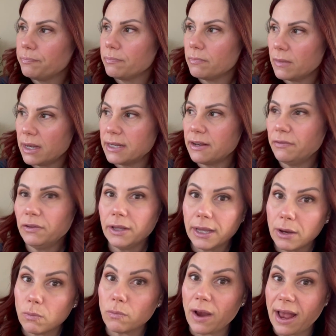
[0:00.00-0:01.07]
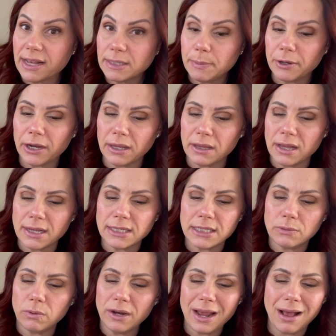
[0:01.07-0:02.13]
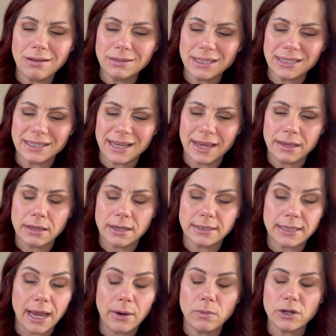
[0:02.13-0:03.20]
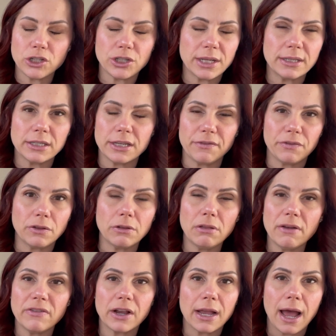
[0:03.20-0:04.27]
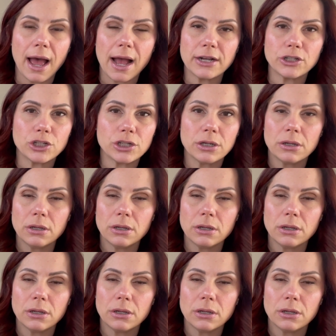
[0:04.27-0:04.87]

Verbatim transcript: I definitely get raspberry in this. What else is in this? I wish Scentsy, for the love of gosh.